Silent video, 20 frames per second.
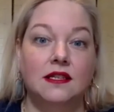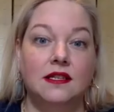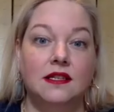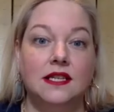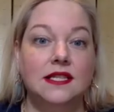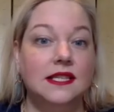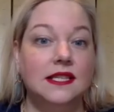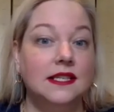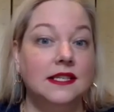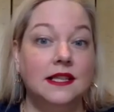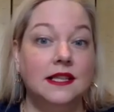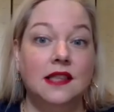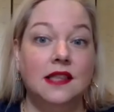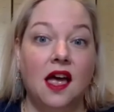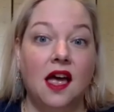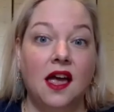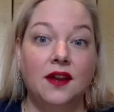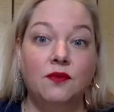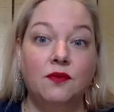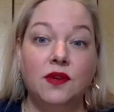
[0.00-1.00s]
Does this
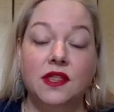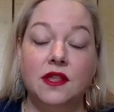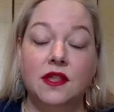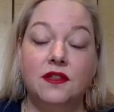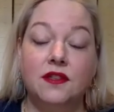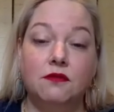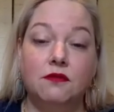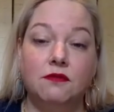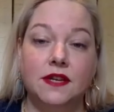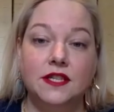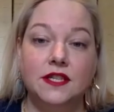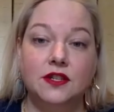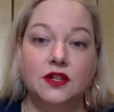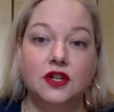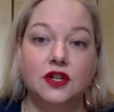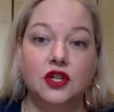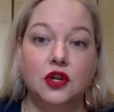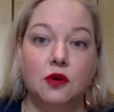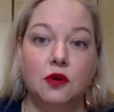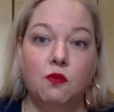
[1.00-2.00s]
align with other
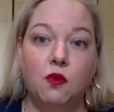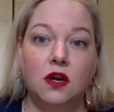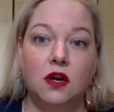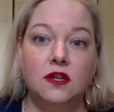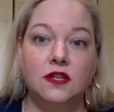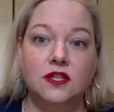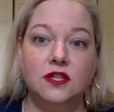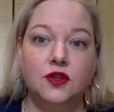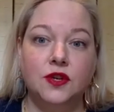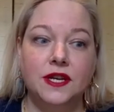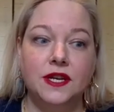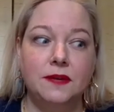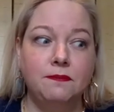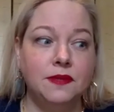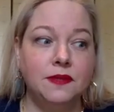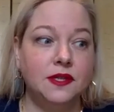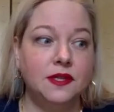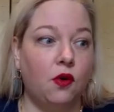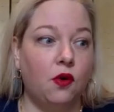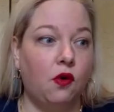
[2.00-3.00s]
research or work
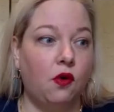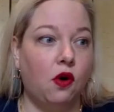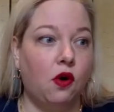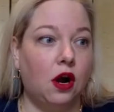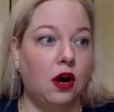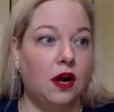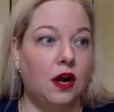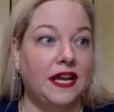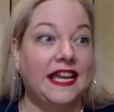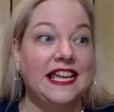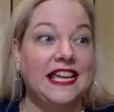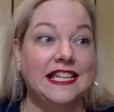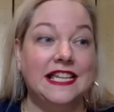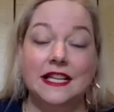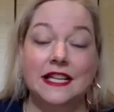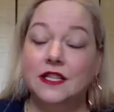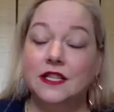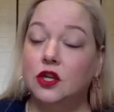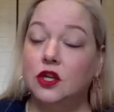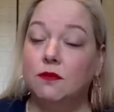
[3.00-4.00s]
streams or key
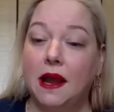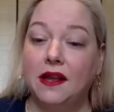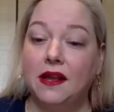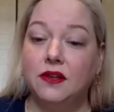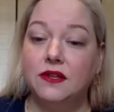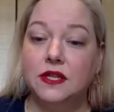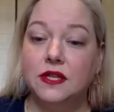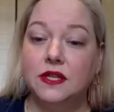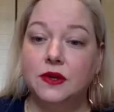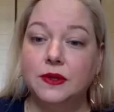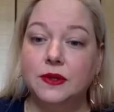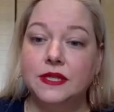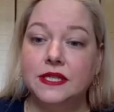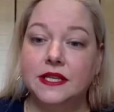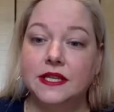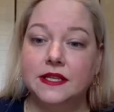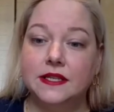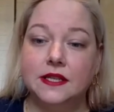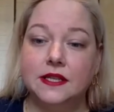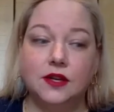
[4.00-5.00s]
dates or milestones?
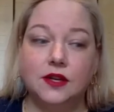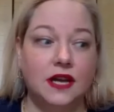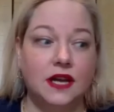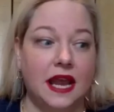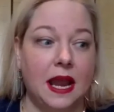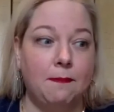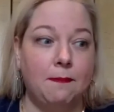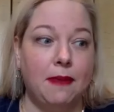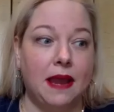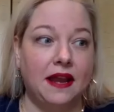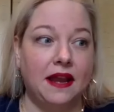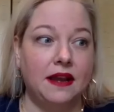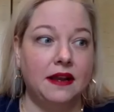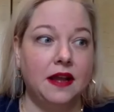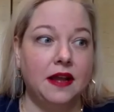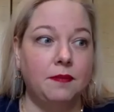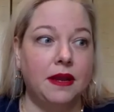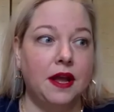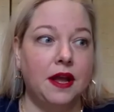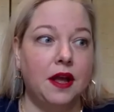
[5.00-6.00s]
Is there a campaign
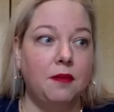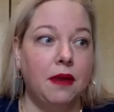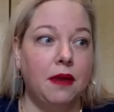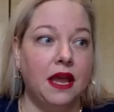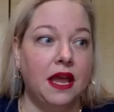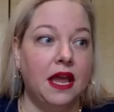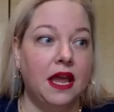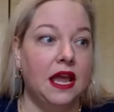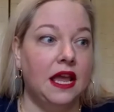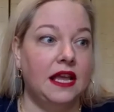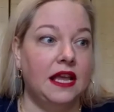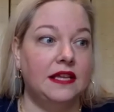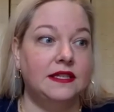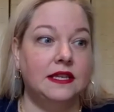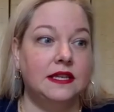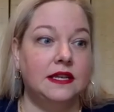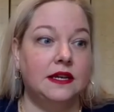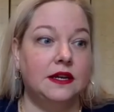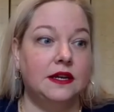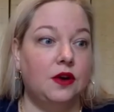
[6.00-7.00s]
coming up? Is
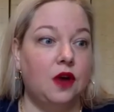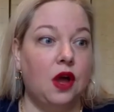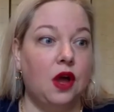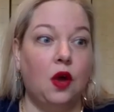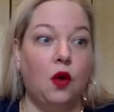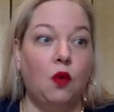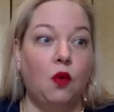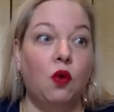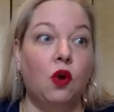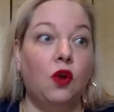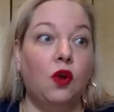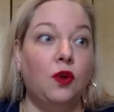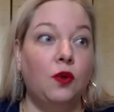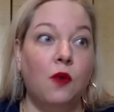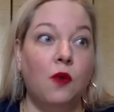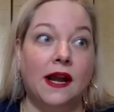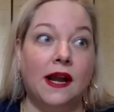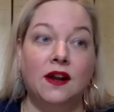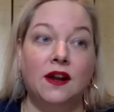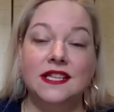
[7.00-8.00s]
there a World
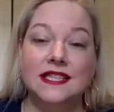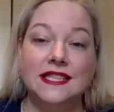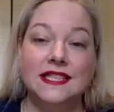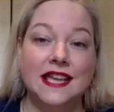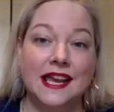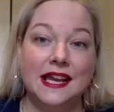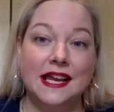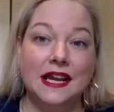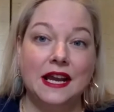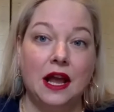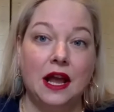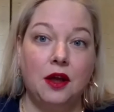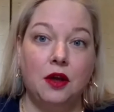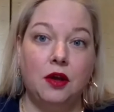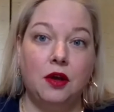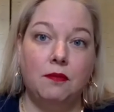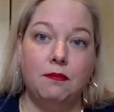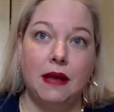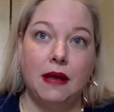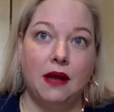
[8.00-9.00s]
Awareness Day
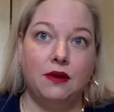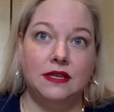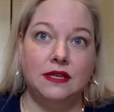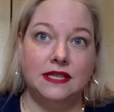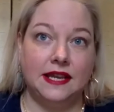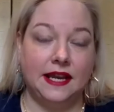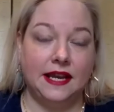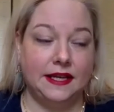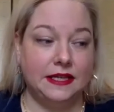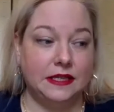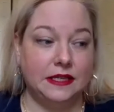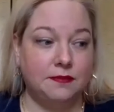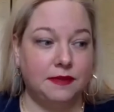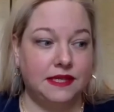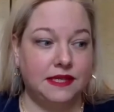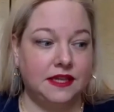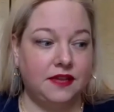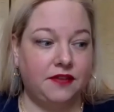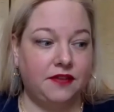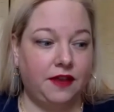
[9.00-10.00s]
about a
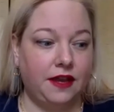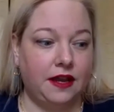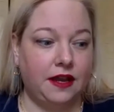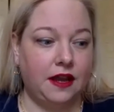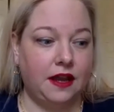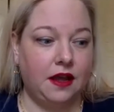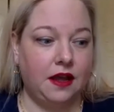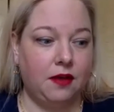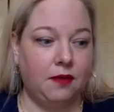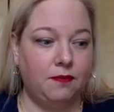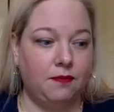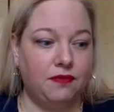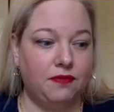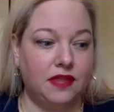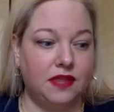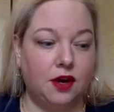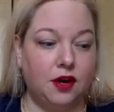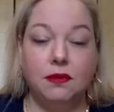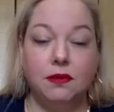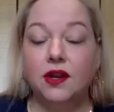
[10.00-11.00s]
specific
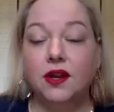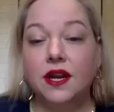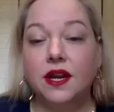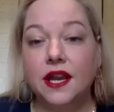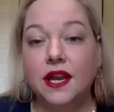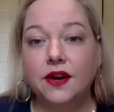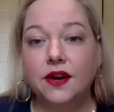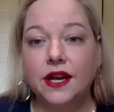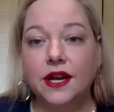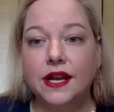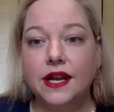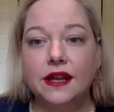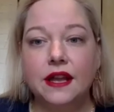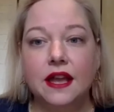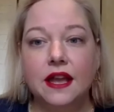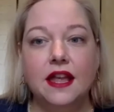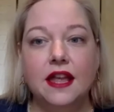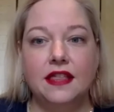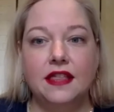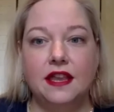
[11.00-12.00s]
therapeutic area
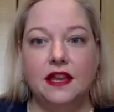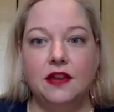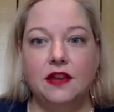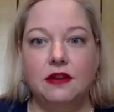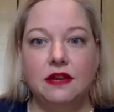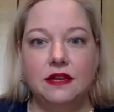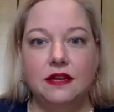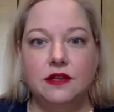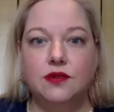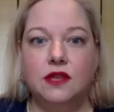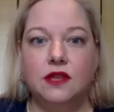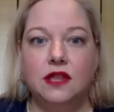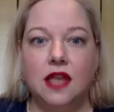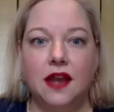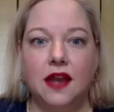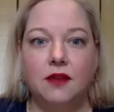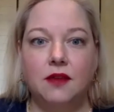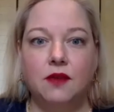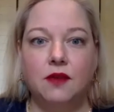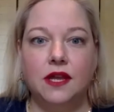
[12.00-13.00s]
that you need to
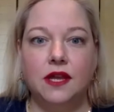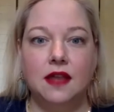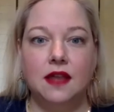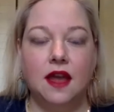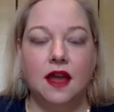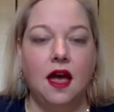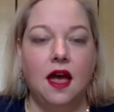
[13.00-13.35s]
align with?